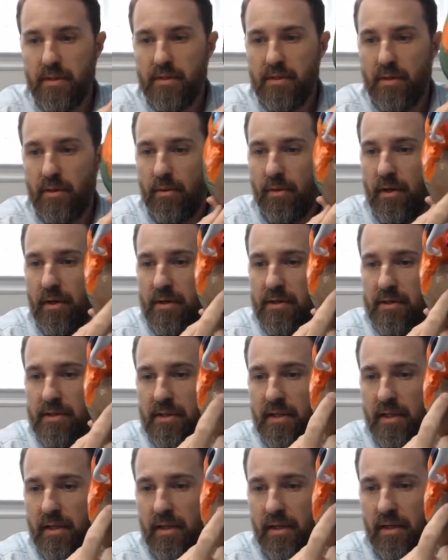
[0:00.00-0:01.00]
so
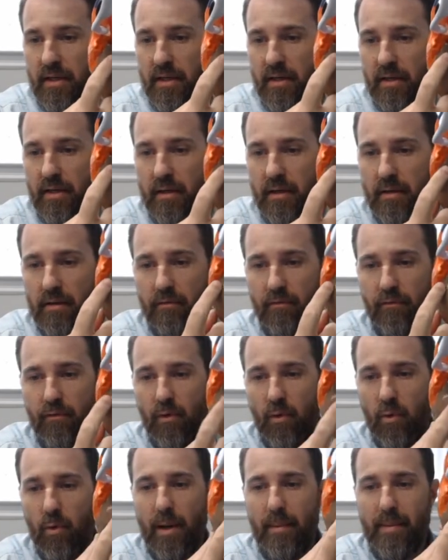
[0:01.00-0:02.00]
there's the
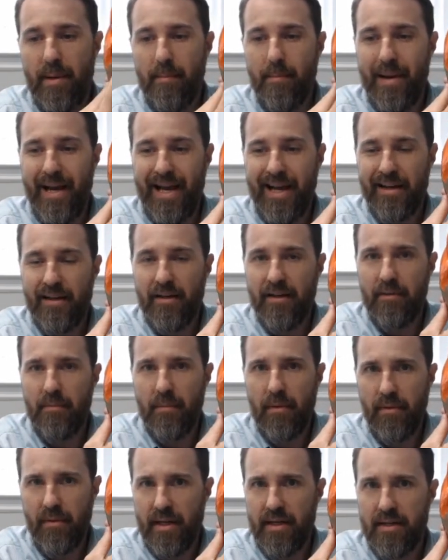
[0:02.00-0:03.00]
foramen magnum,